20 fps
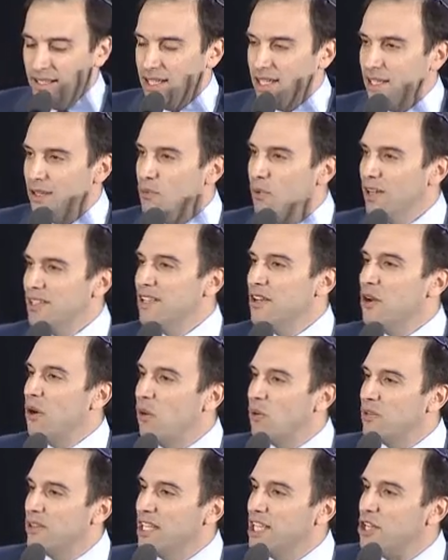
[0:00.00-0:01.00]
He wasn't
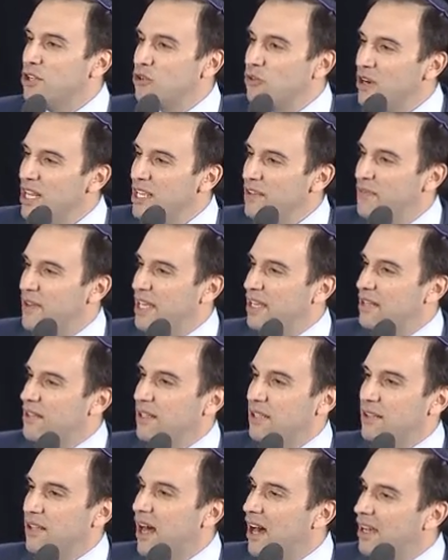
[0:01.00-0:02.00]
only grieving
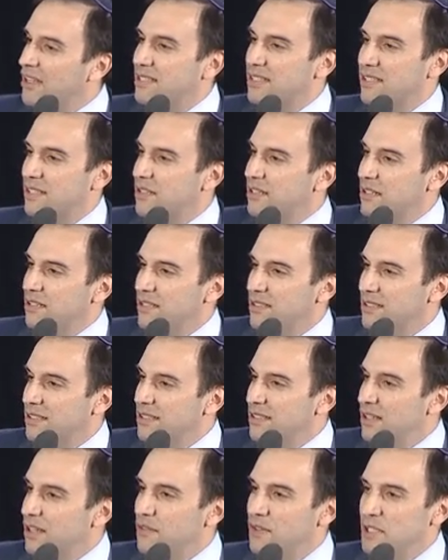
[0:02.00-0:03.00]
the loss
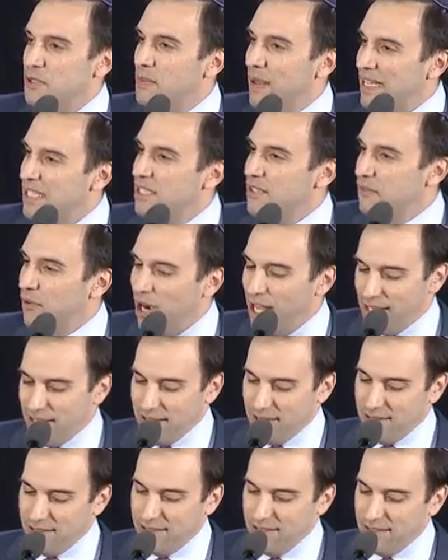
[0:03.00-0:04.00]
of his best
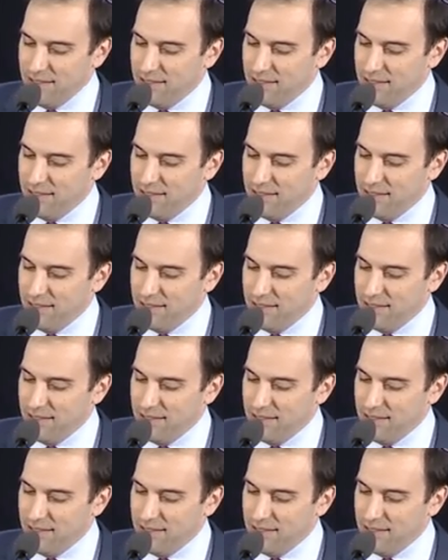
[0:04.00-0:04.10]
friend.